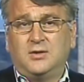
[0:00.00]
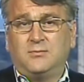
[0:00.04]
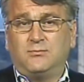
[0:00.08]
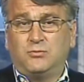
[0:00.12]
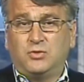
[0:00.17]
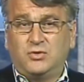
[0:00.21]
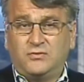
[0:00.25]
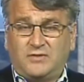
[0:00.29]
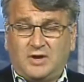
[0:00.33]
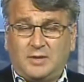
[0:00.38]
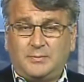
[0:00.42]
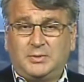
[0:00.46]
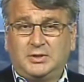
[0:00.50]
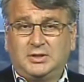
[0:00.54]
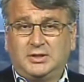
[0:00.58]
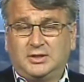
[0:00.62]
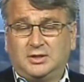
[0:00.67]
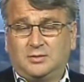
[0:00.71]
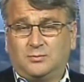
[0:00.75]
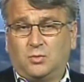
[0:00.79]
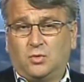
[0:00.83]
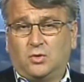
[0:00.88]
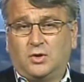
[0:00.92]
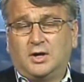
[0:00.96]
move up a
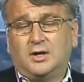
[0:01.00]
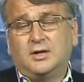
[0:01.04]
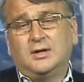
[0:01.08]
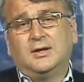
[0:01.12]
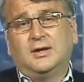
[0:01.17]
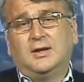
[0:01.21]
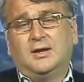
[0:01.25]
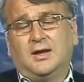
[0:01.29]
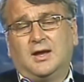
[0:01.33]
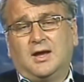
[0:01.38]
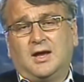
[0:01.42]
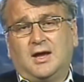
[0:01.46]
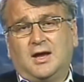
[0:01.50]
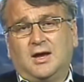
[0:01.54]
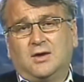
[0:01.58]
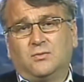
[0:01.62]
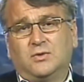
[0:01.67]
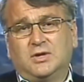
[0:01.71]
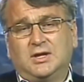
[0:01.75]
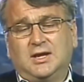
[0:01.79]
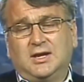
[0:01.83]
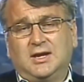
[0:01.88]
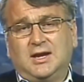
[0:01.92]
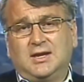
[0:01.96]
little more
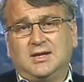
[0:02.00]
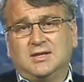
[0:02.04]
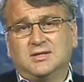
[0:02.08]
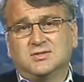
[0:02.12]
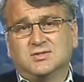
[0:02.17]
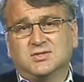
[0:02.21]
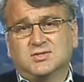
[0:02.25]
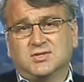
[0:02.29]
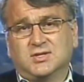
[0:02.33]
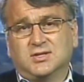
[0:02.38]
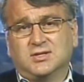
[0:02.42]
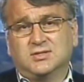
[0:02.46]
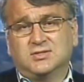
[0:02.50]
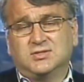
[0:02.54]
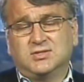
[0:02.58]
when Canadians